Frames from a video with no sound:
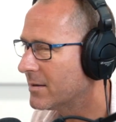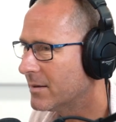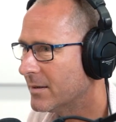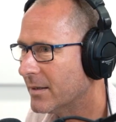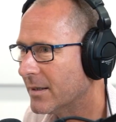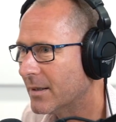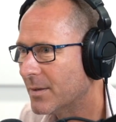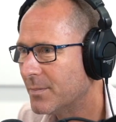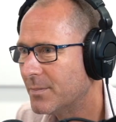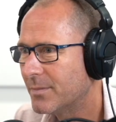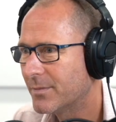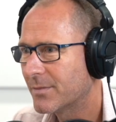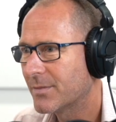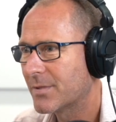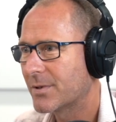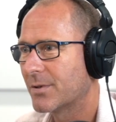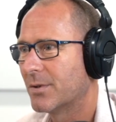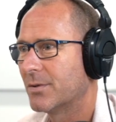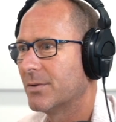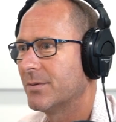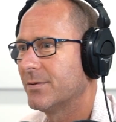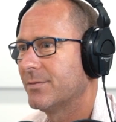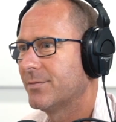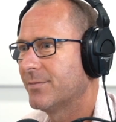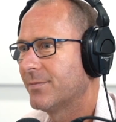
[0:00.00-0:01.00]
yeah. Mm.
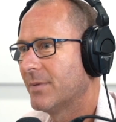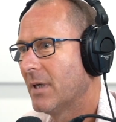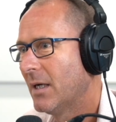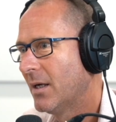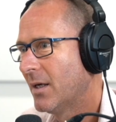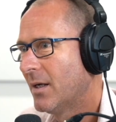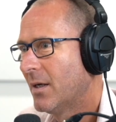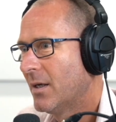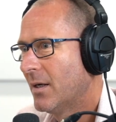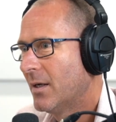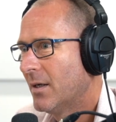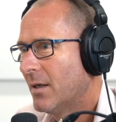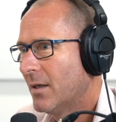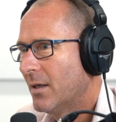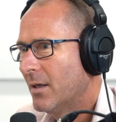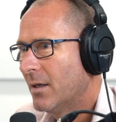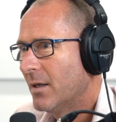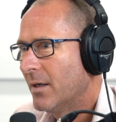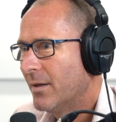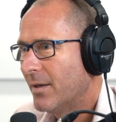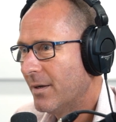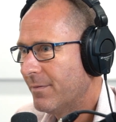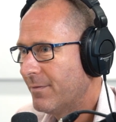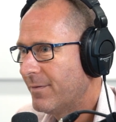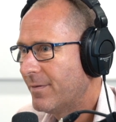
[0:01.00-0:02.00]
So we've
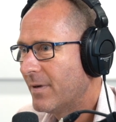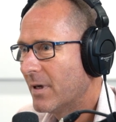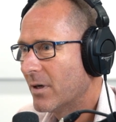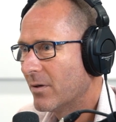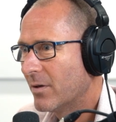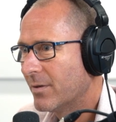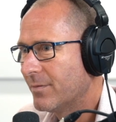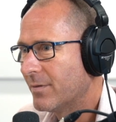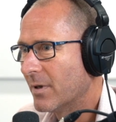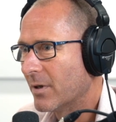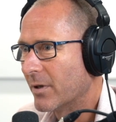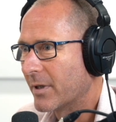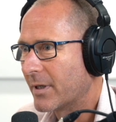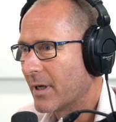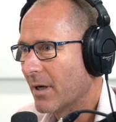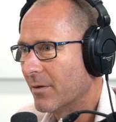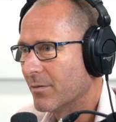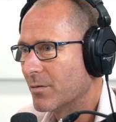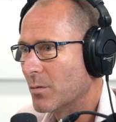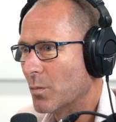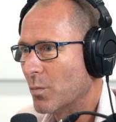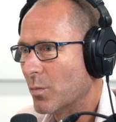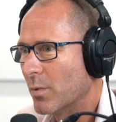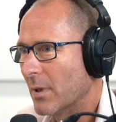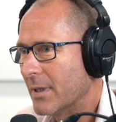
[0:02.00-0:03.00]
they're very very
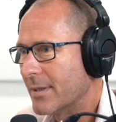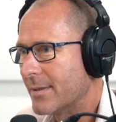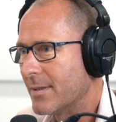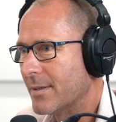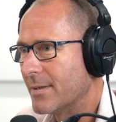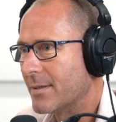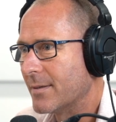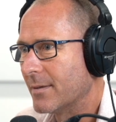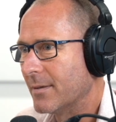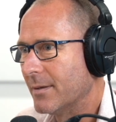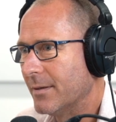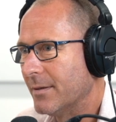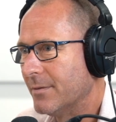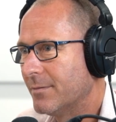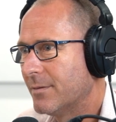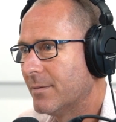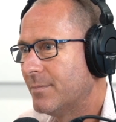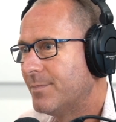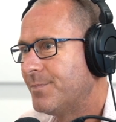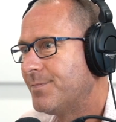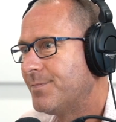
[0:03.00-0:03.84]
comfortable places to live.